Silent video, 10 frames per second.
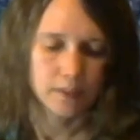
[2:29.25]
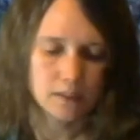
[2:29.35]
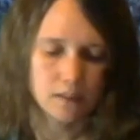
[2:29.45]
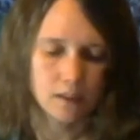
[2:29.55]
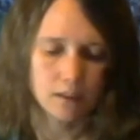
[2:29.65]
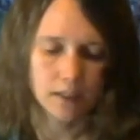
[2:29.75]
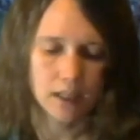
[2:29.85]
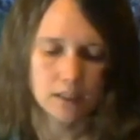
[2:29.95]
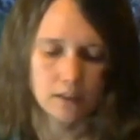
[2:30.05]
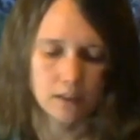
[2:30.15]
These are the
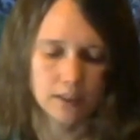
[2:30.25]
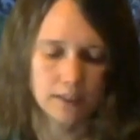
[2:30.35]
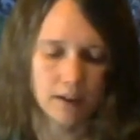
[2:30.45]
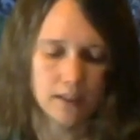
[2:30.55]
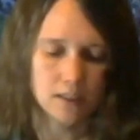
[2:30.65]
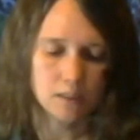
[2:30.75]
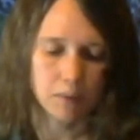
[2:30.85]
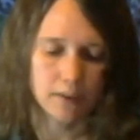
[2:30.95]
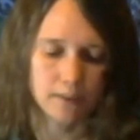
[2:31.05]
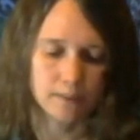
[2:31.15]
clans of the Levites
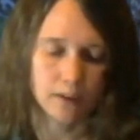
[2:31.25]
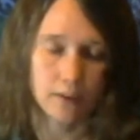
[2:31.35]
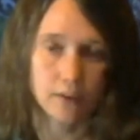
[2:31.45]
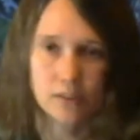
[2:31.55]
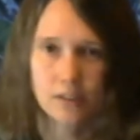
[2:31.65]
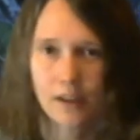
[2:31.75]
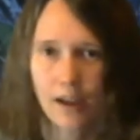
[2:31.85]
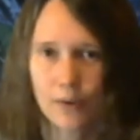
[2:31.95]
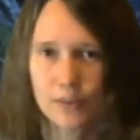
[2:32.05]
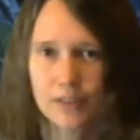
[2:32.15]
by their fathers'
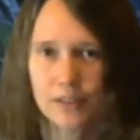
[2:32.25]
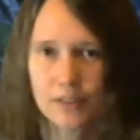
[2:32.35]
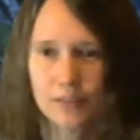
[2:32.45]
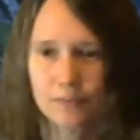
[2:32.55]
houses.